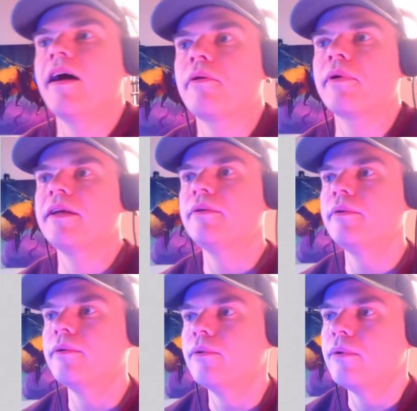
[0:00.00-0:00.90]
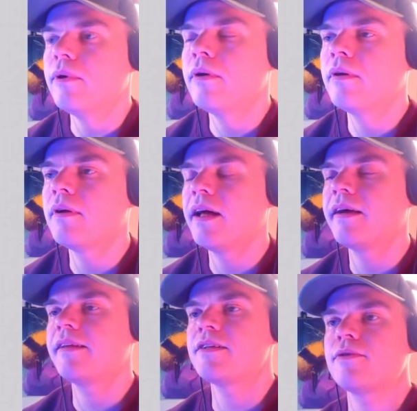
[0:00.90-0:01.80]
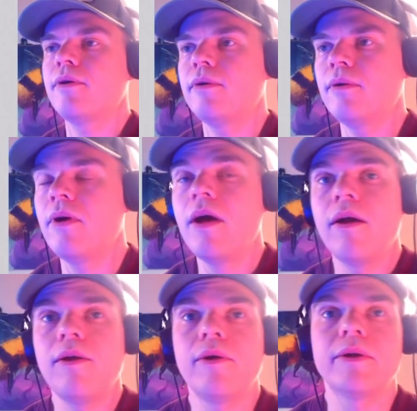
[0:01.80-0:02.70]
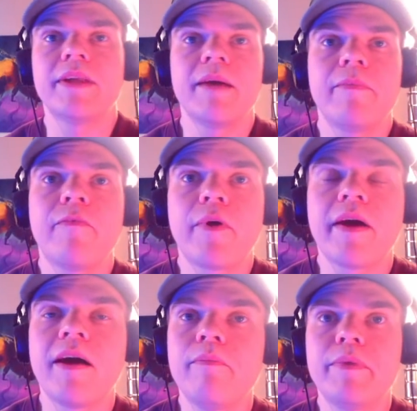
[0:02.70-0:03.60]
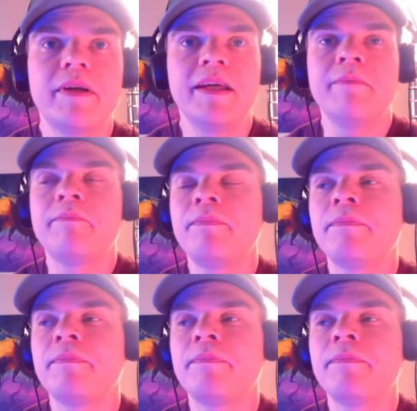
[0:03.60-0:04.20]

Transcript: agreed to do like this whole logotype for a company,